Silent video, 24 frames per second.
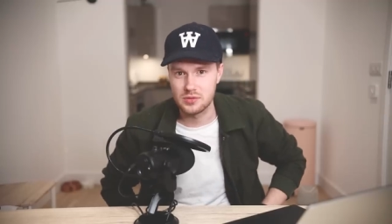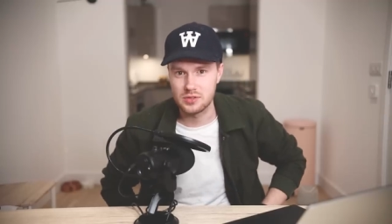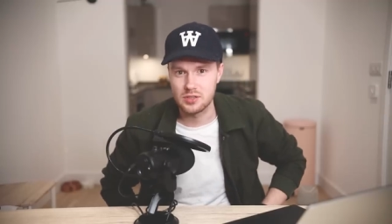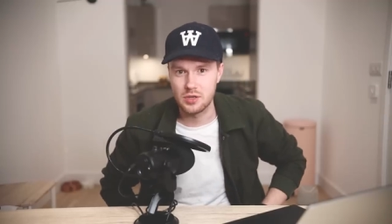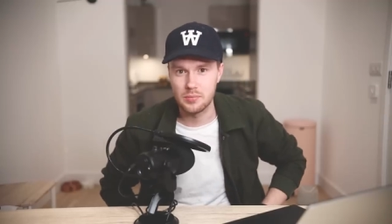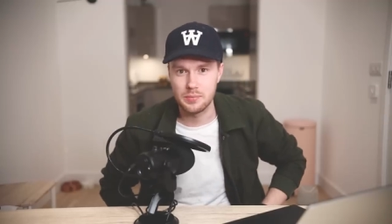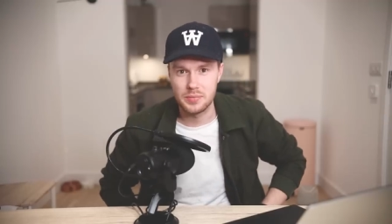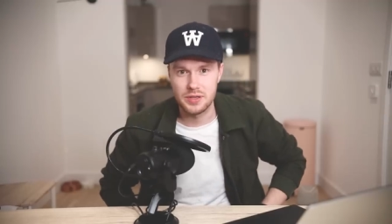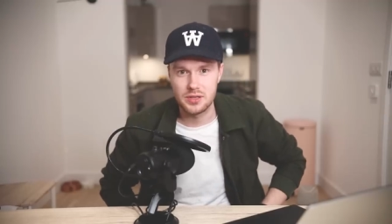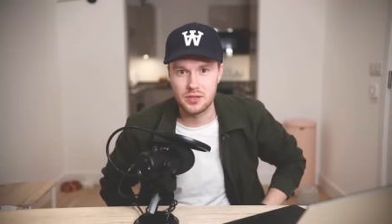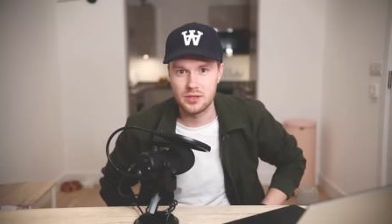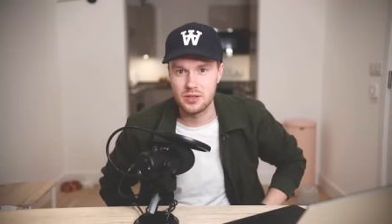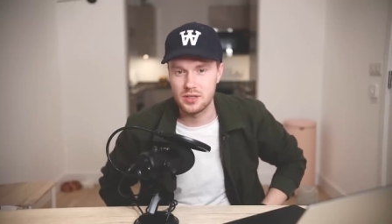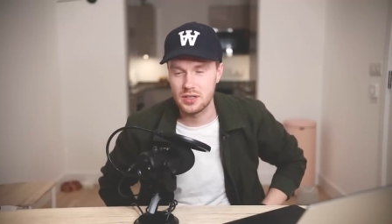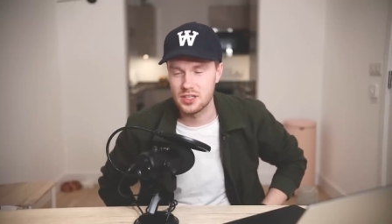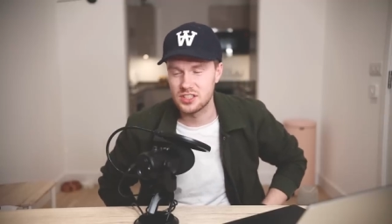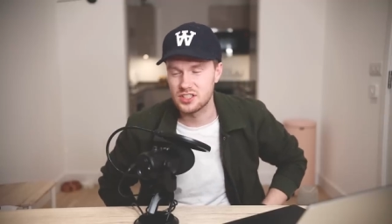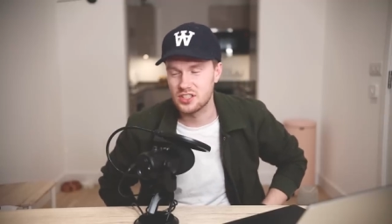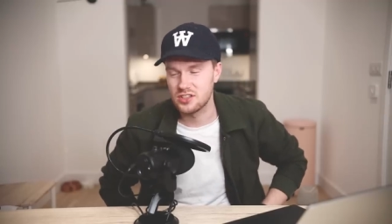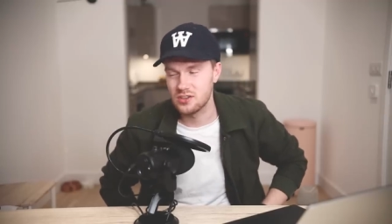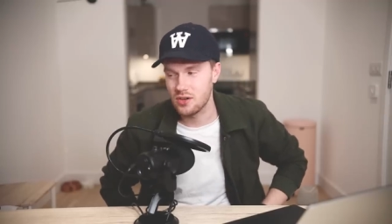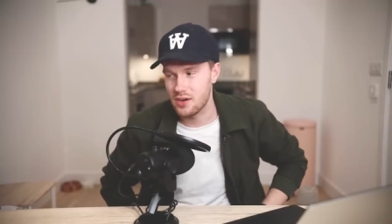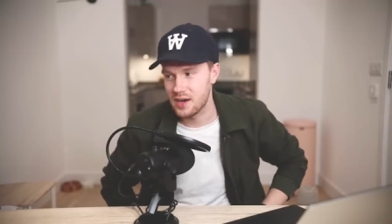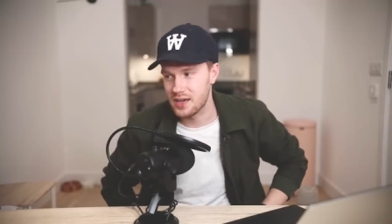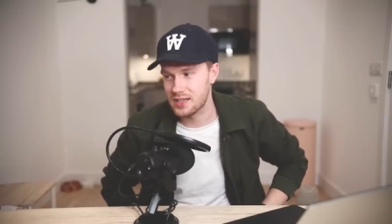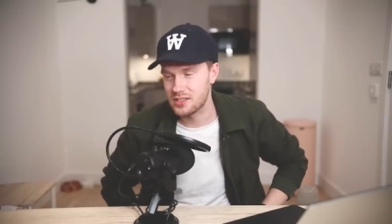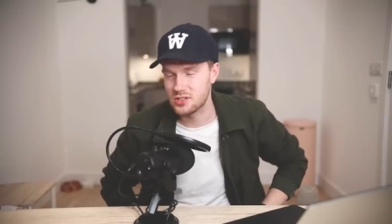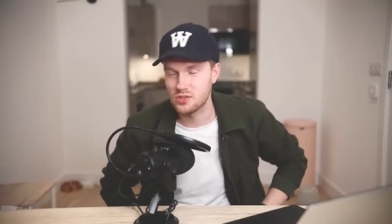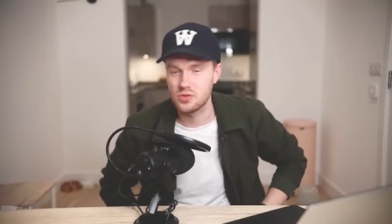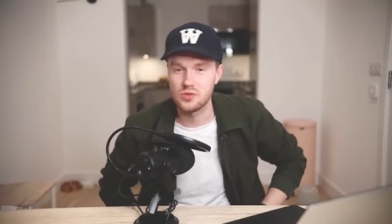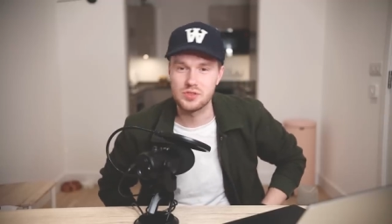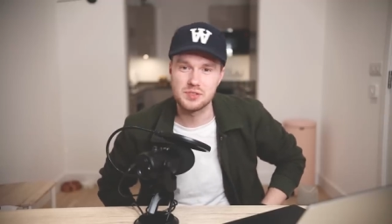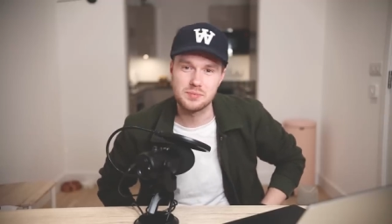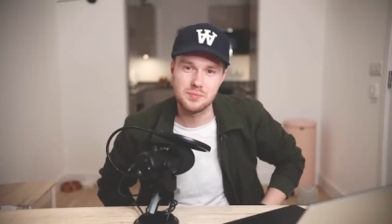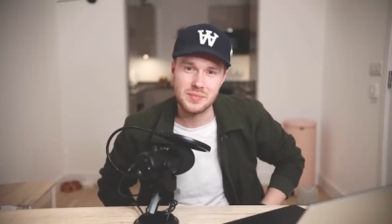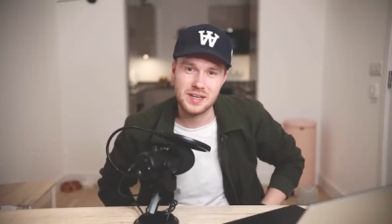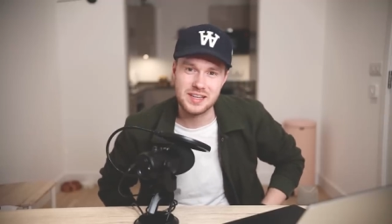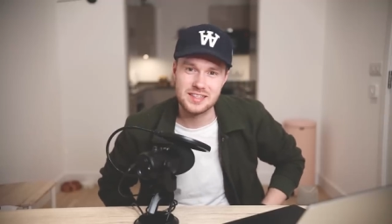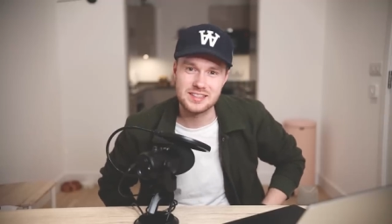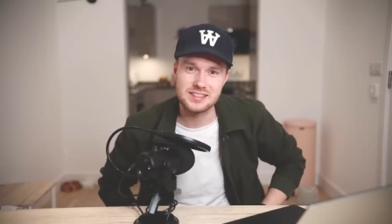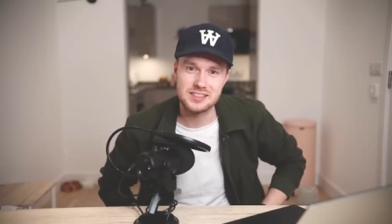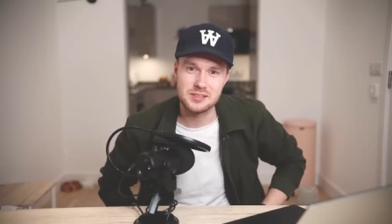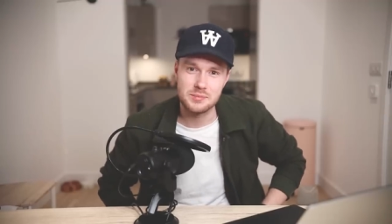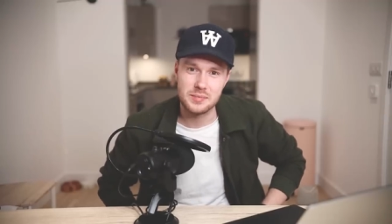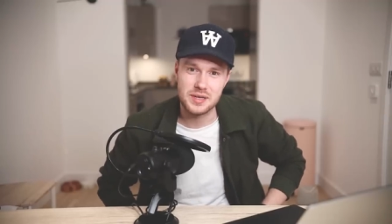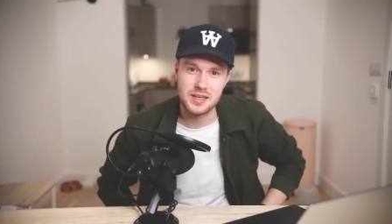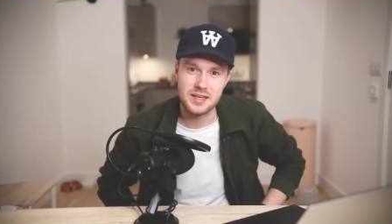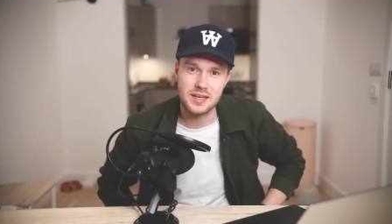So be as nice or as mean
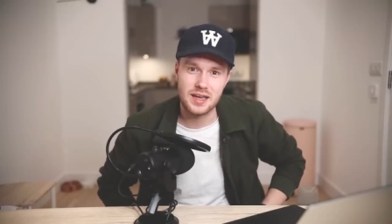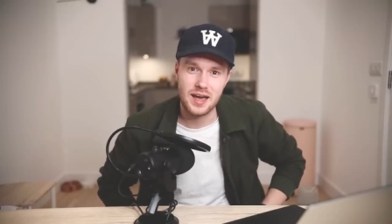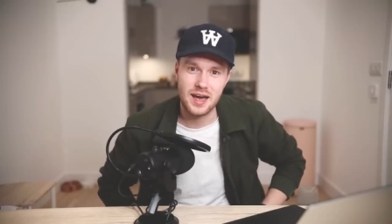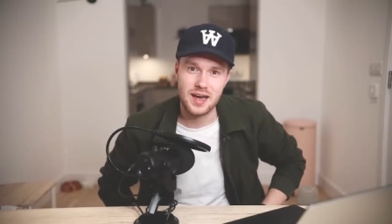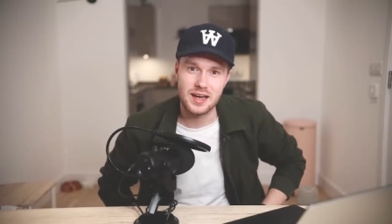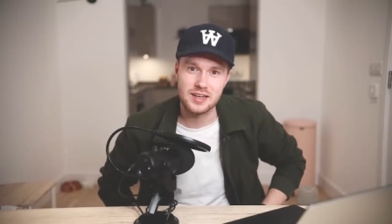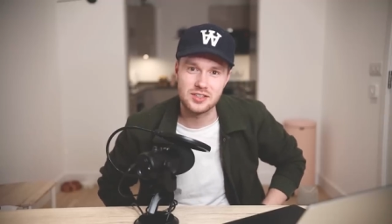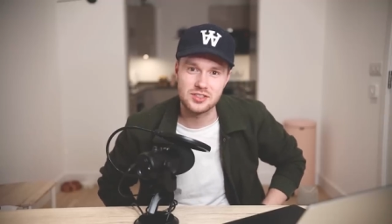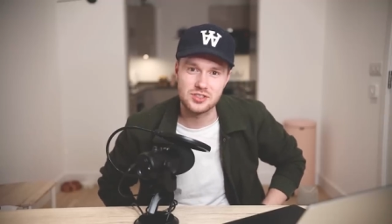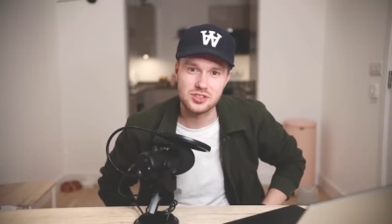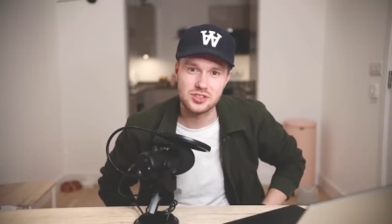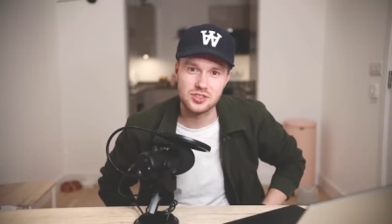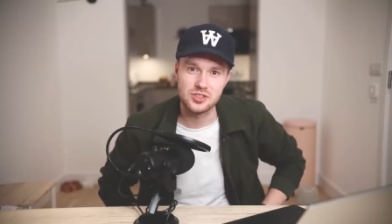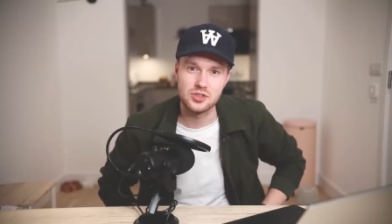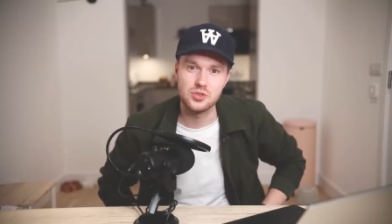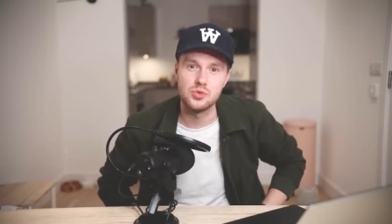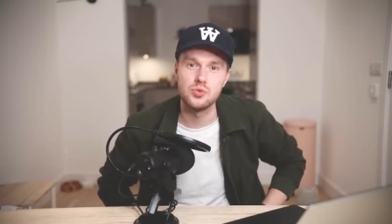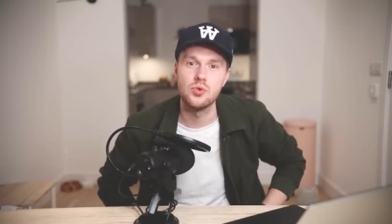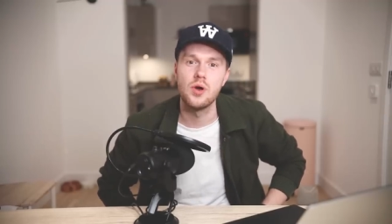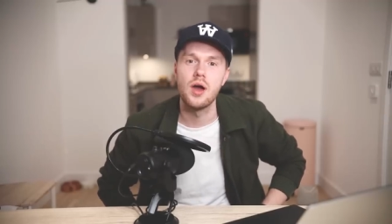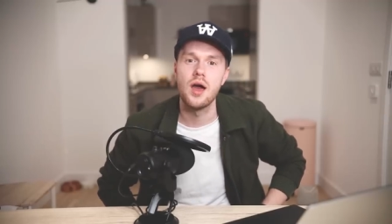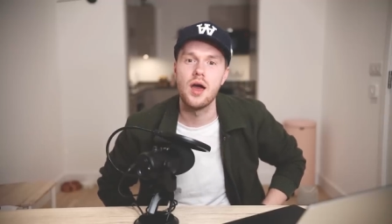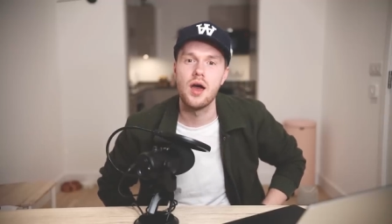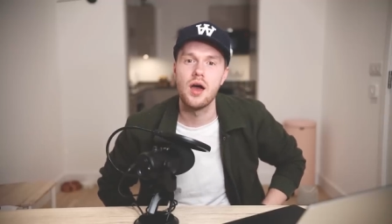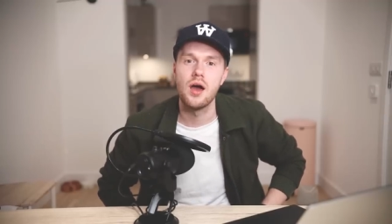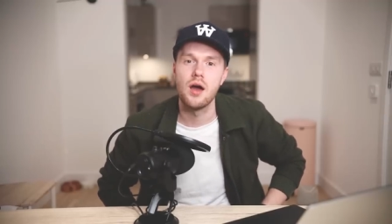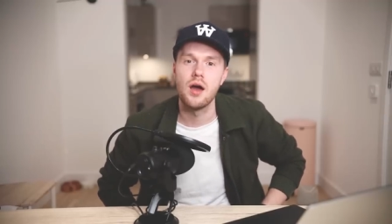to me as you